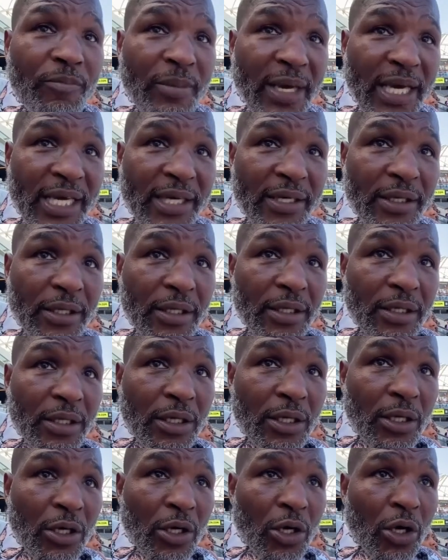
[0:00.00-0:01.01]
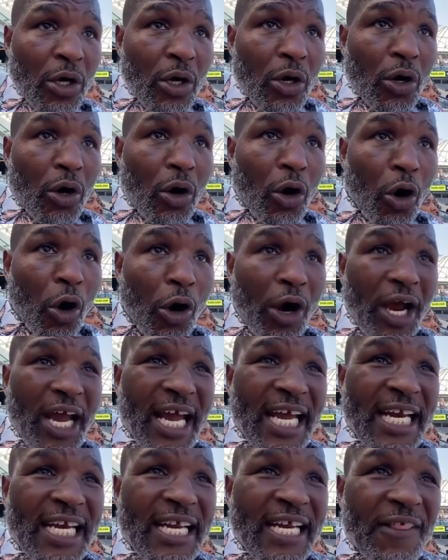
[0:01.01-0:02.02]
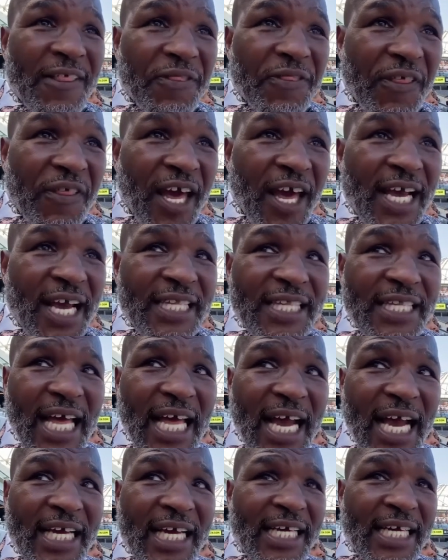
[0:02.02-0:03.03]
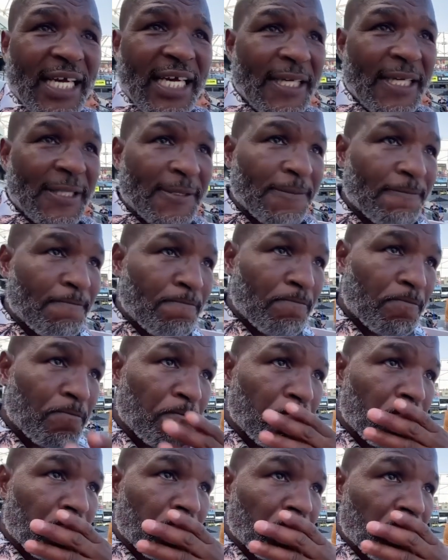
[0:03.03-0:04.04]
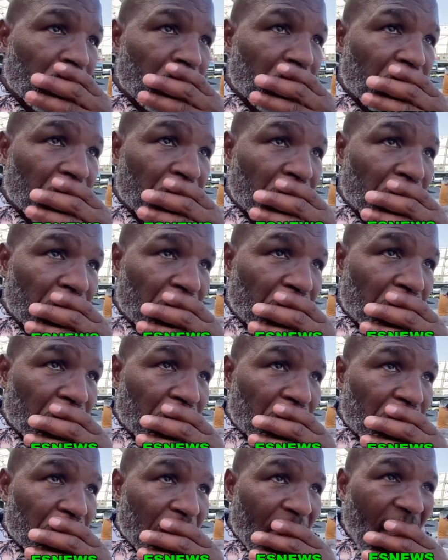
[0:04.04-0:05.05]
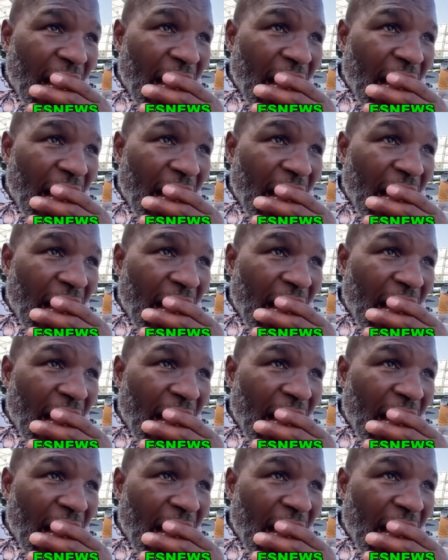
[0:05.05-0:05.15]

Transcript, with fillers: been a lot of stuff said, and yes, a lot of people call Wolf, but get in there and the fight's boring.